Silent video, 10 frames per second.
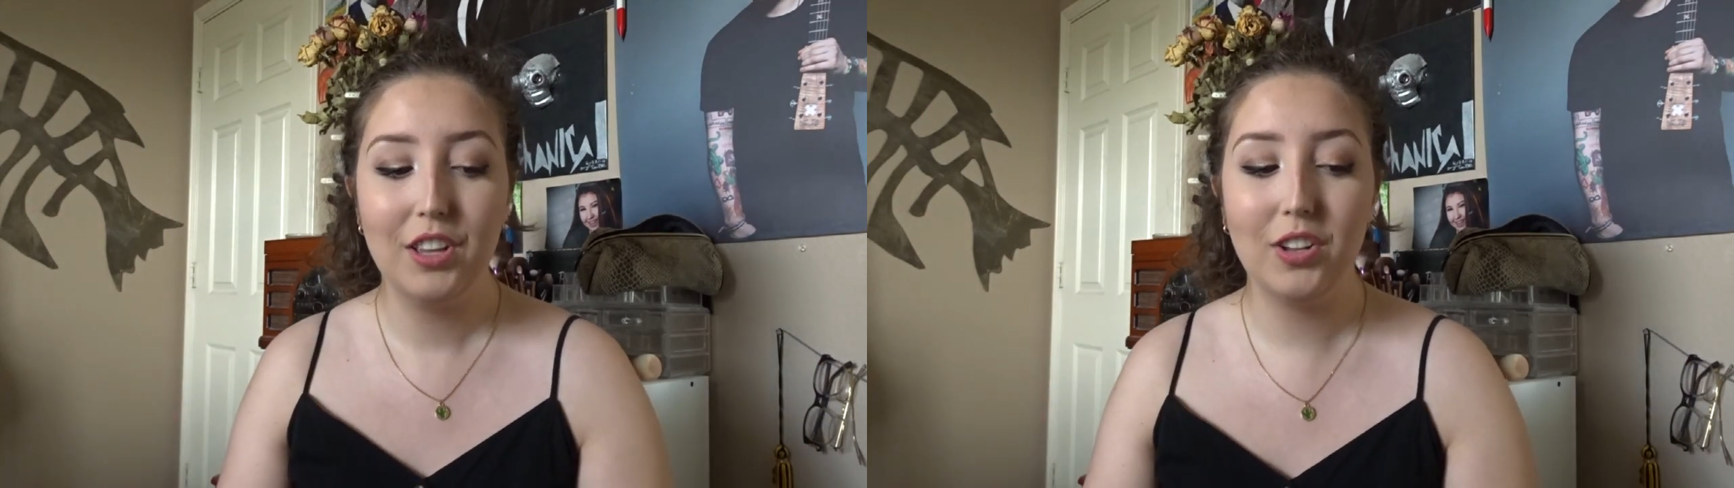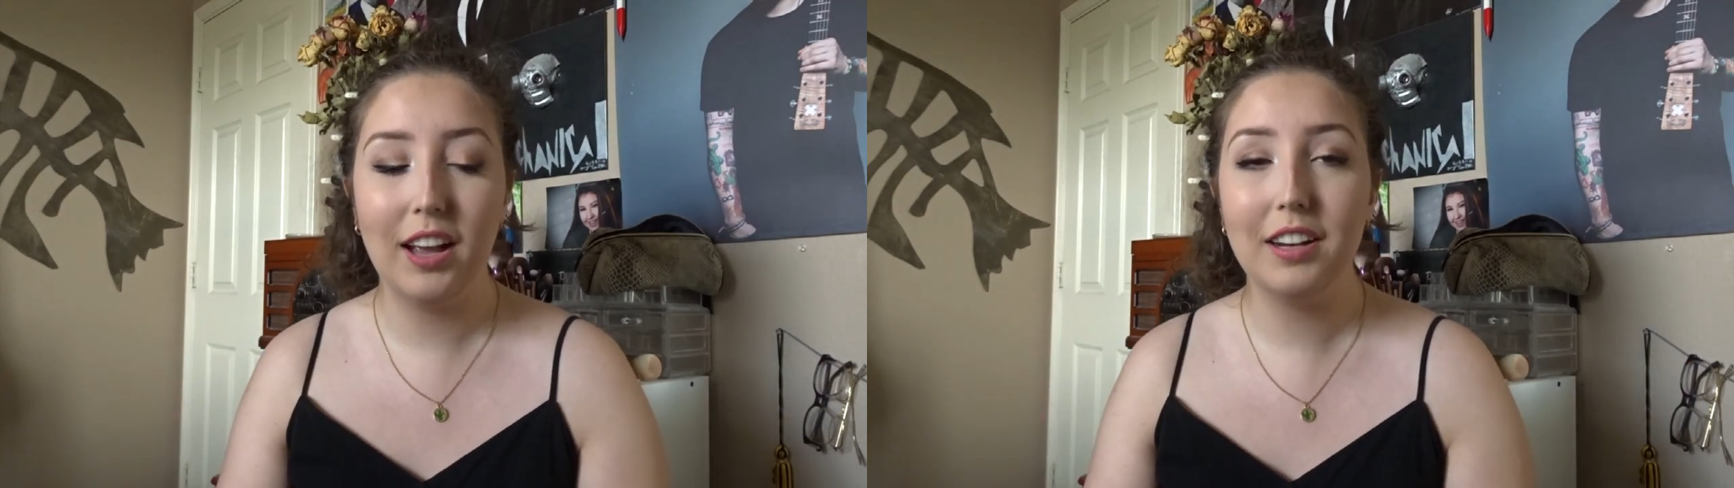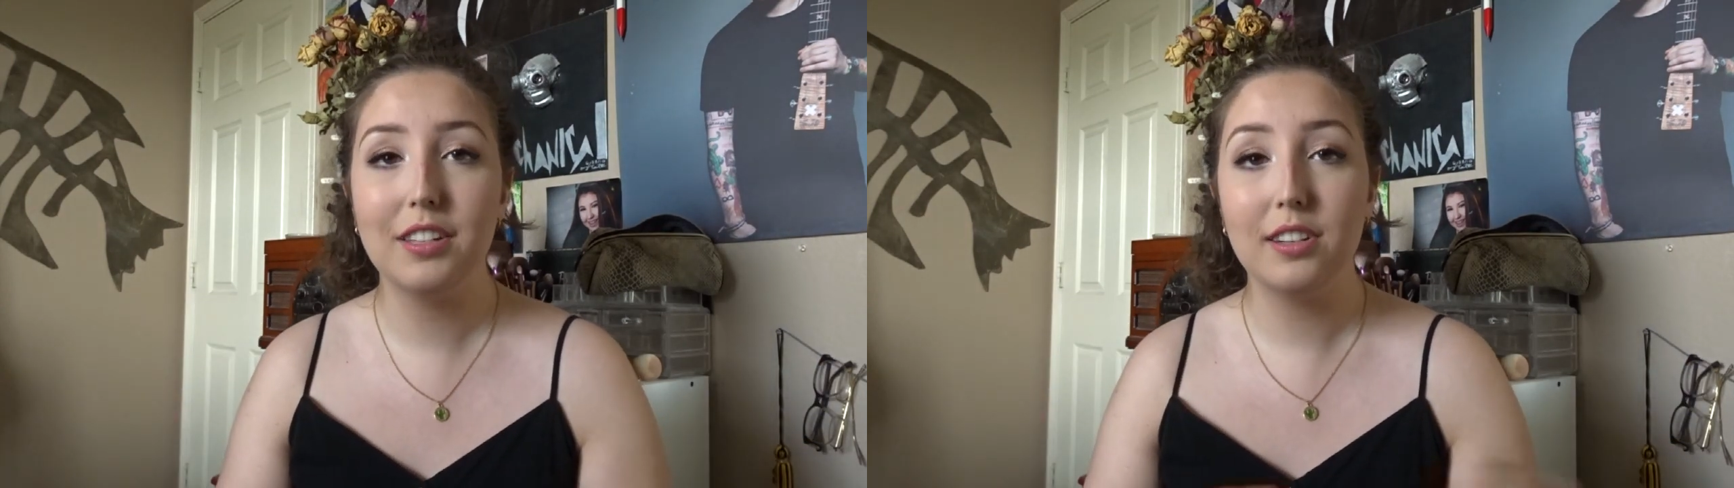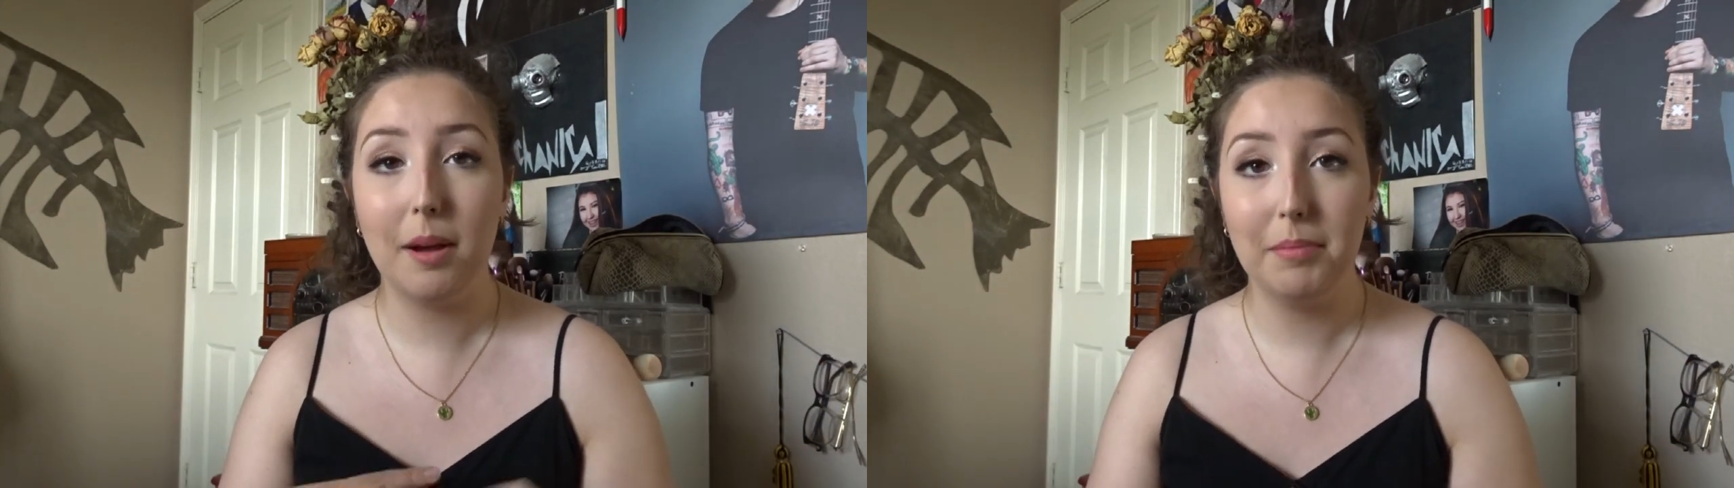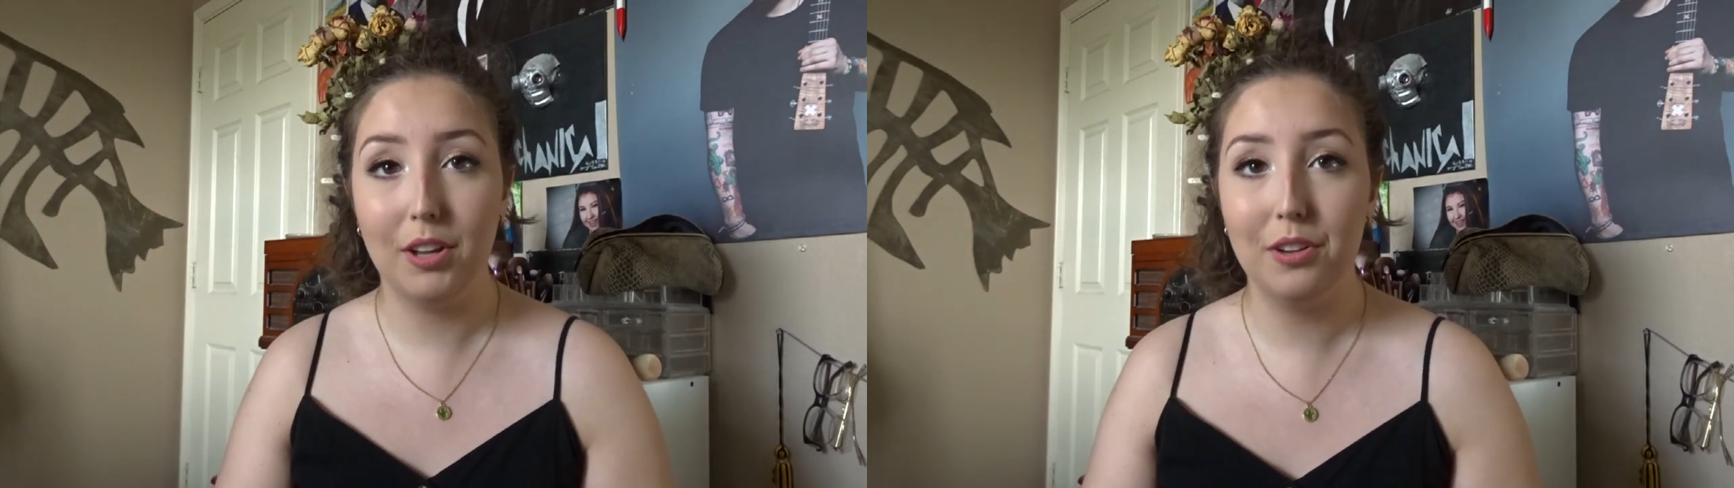So I had to
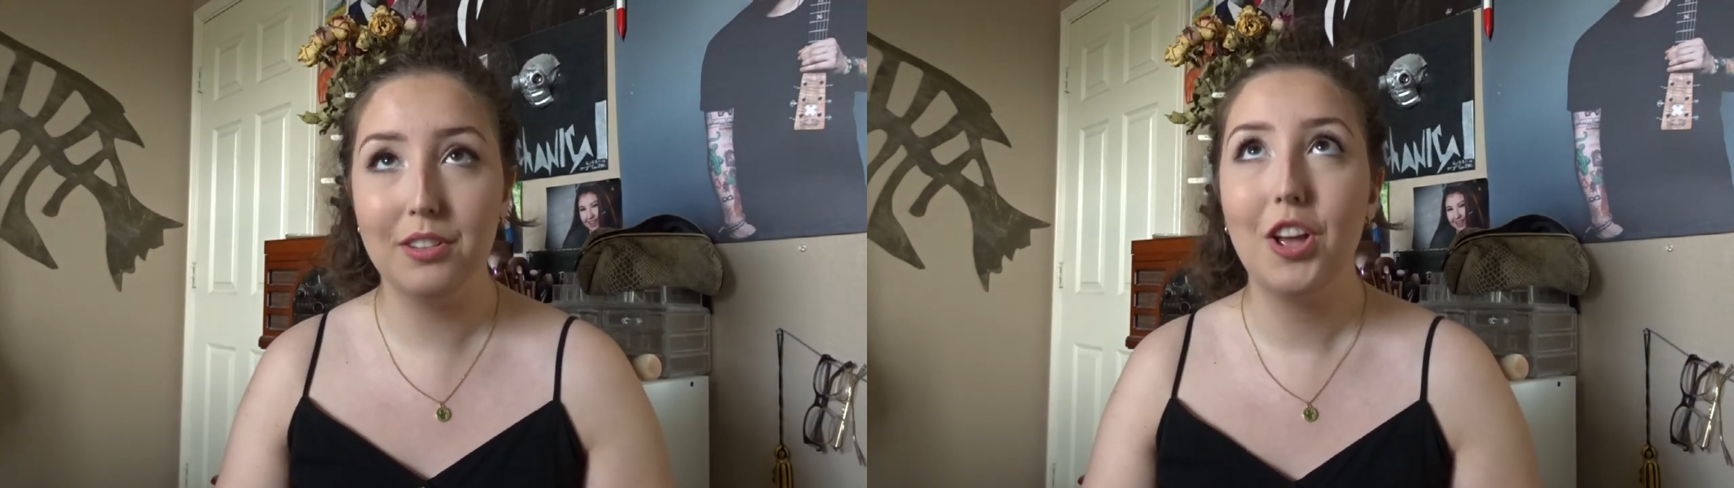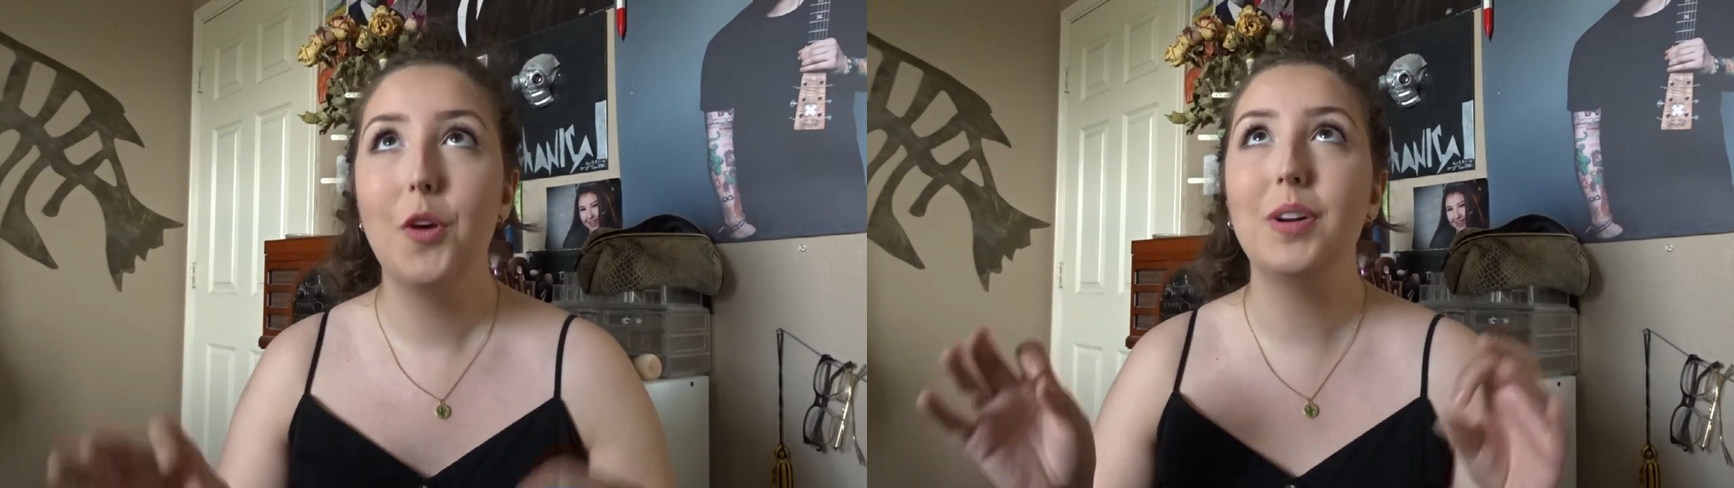stop those,